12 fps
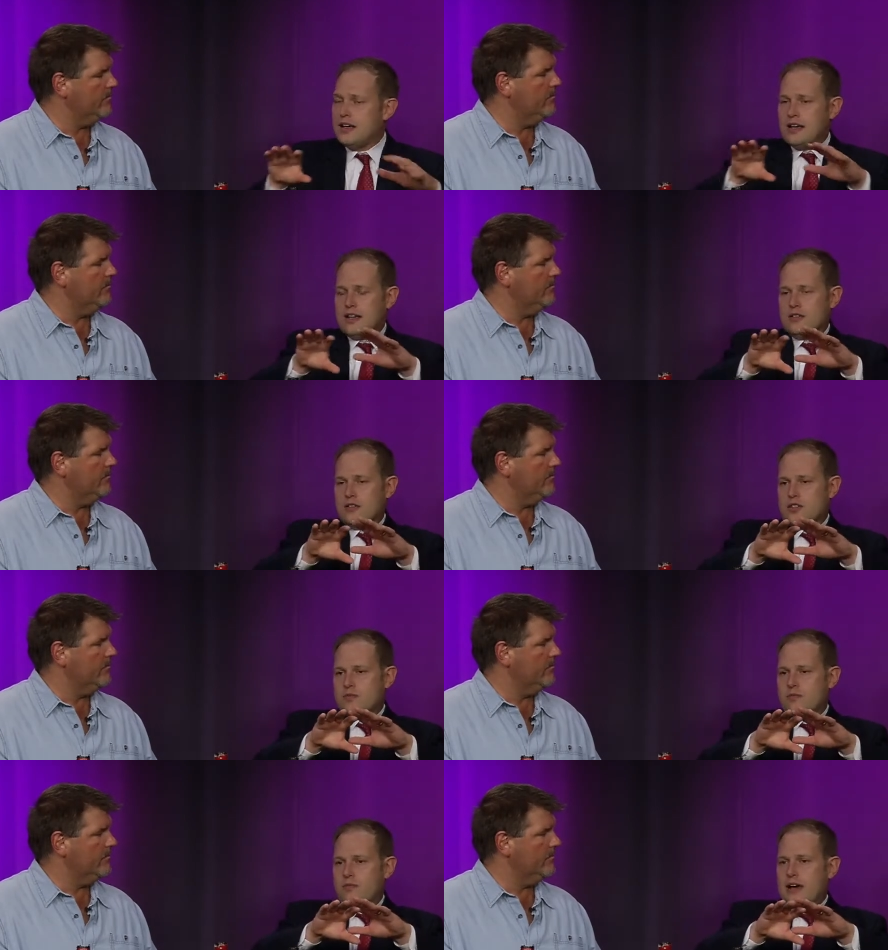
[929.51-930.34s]
Speaker 1: It looks
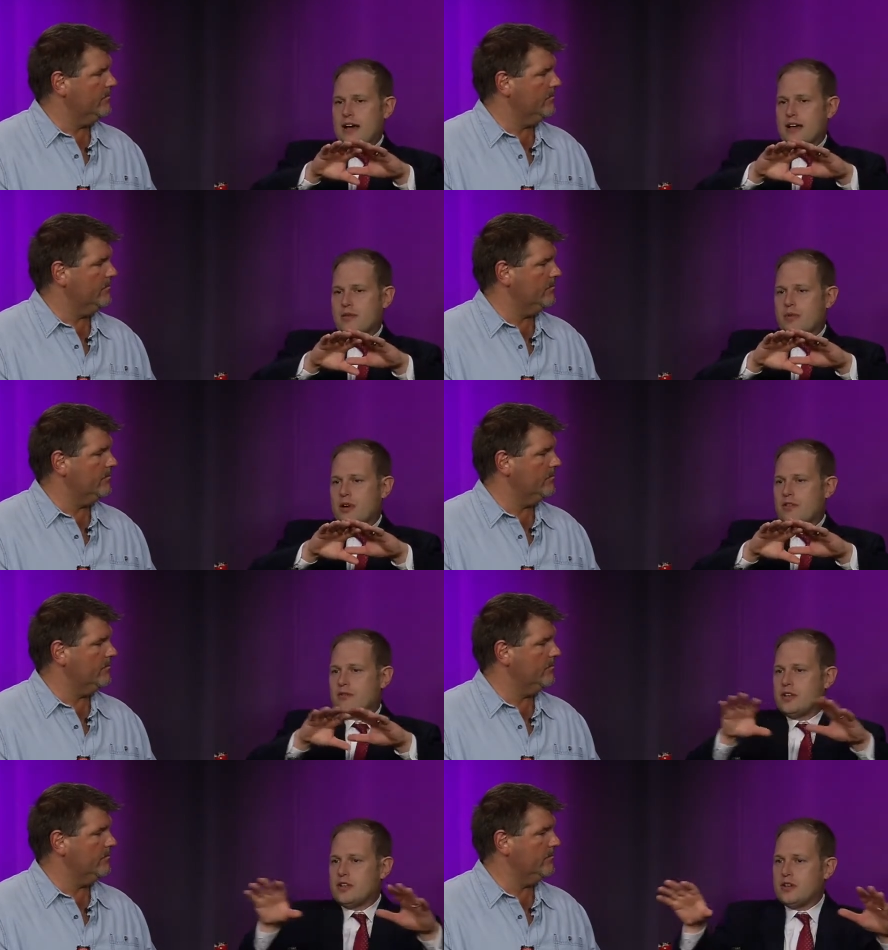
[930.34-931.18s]
back upon
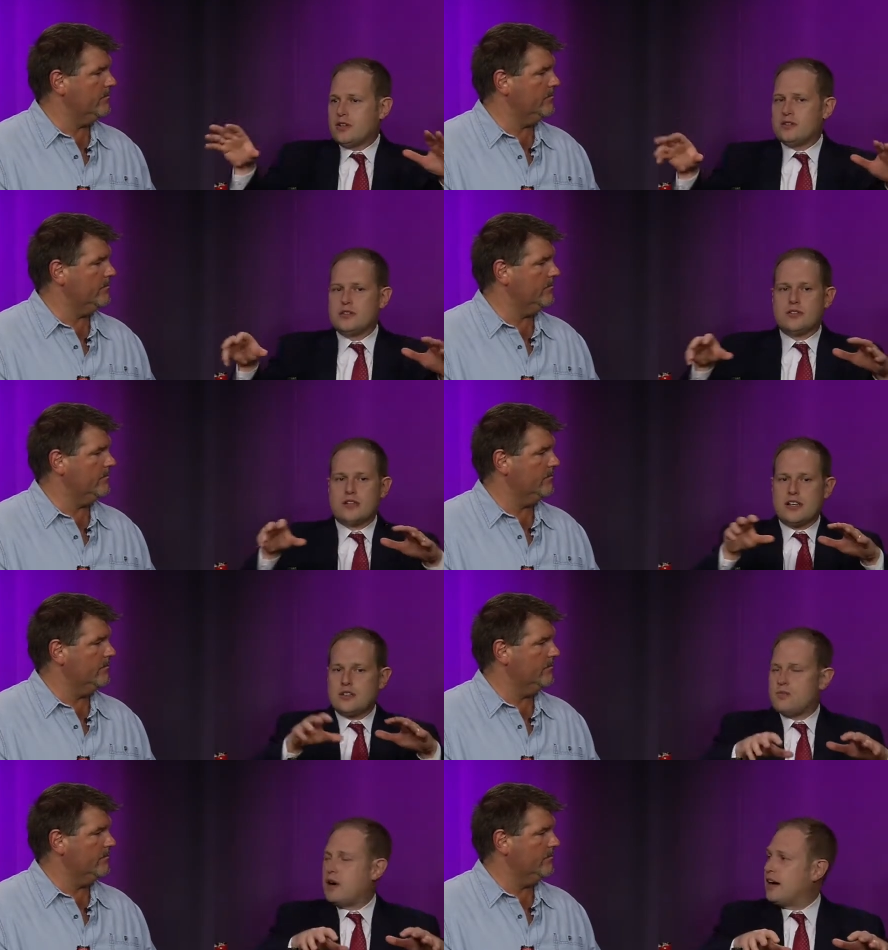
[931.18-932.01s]
vineyards, there's a nice
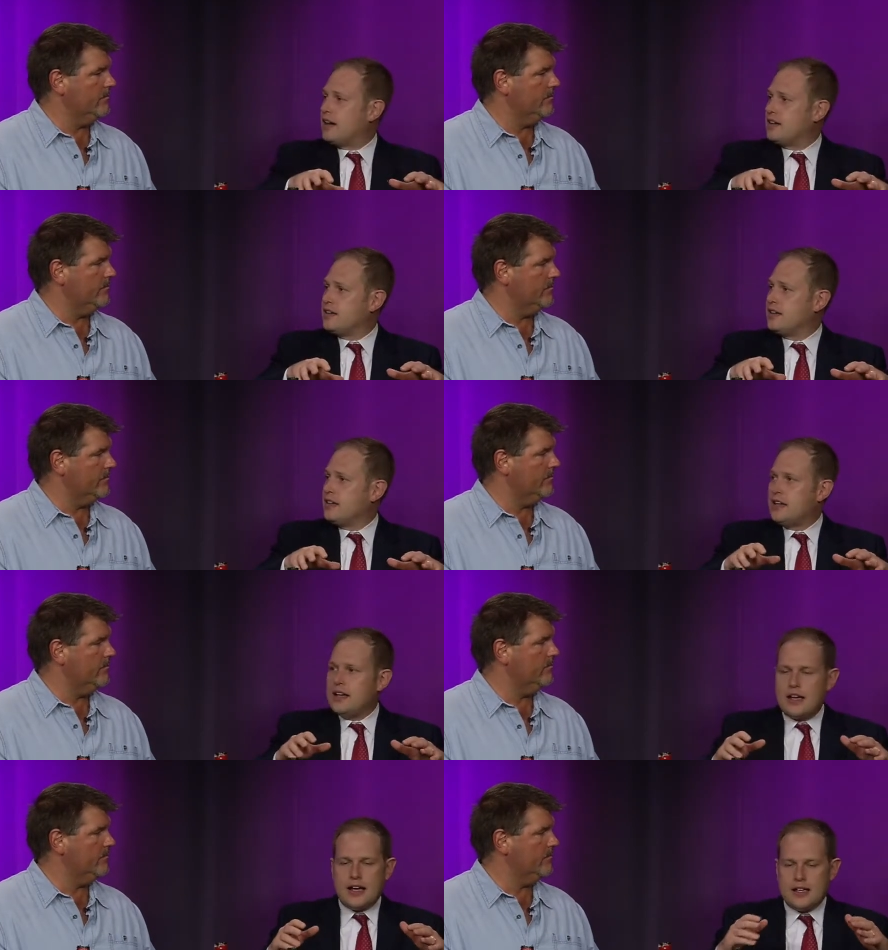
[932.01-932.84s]
pond.
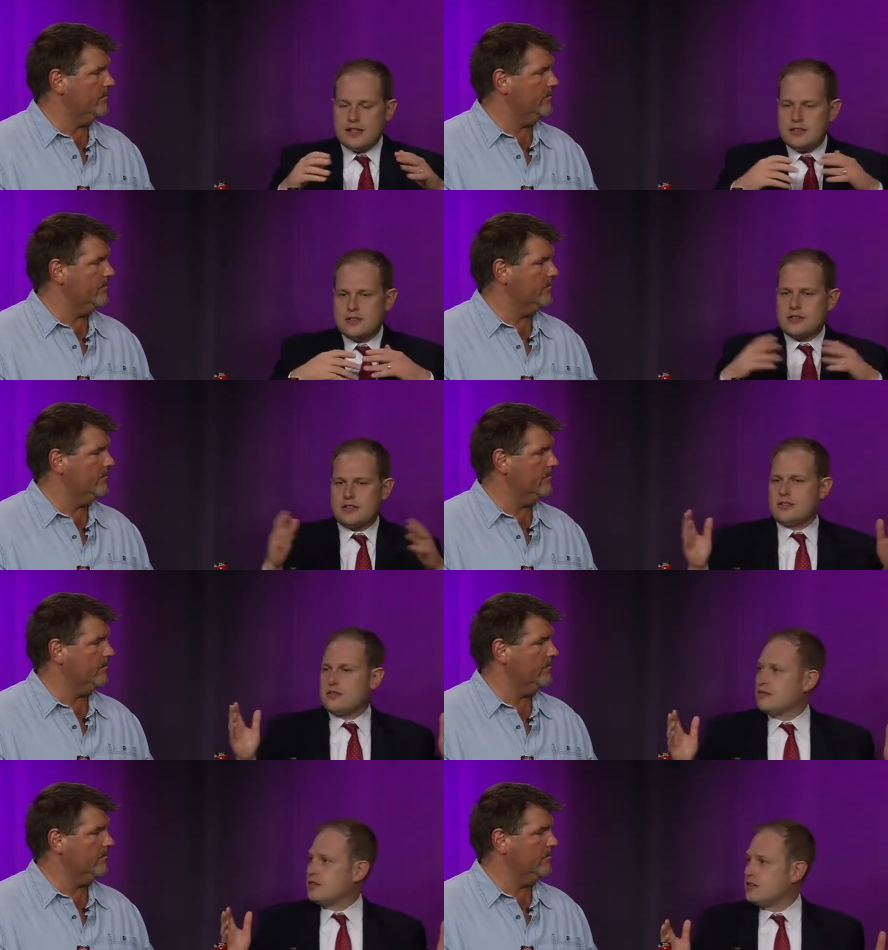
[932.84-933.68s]
And it's just
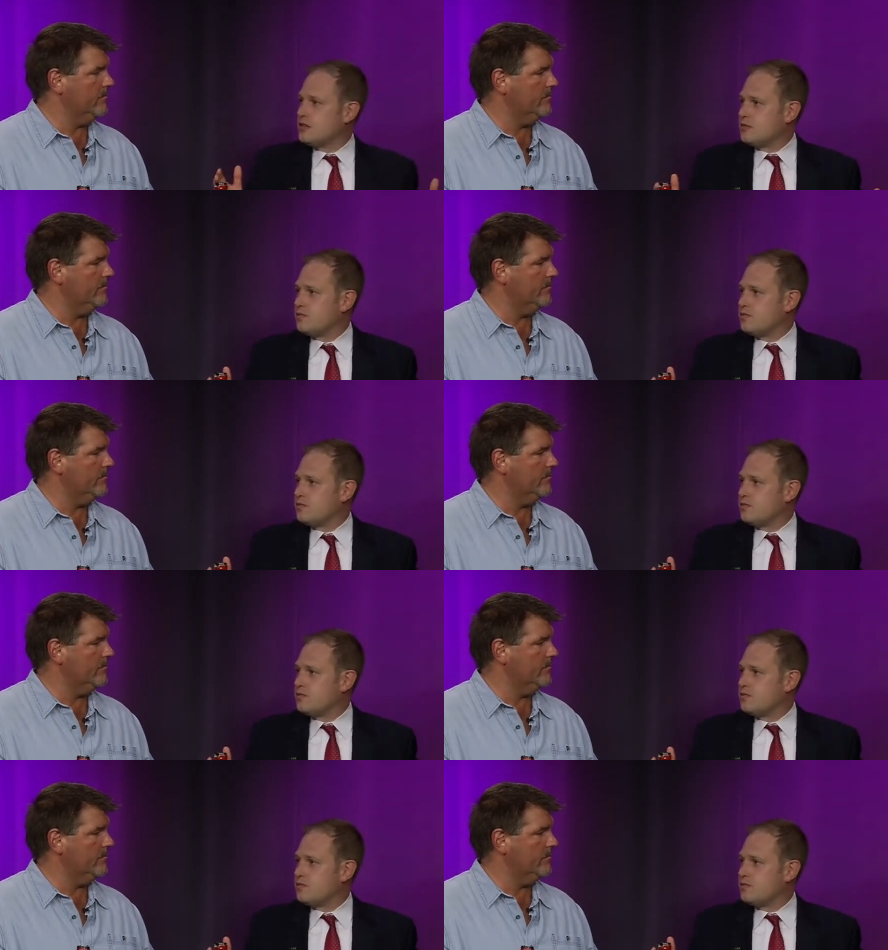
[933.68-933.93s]
a little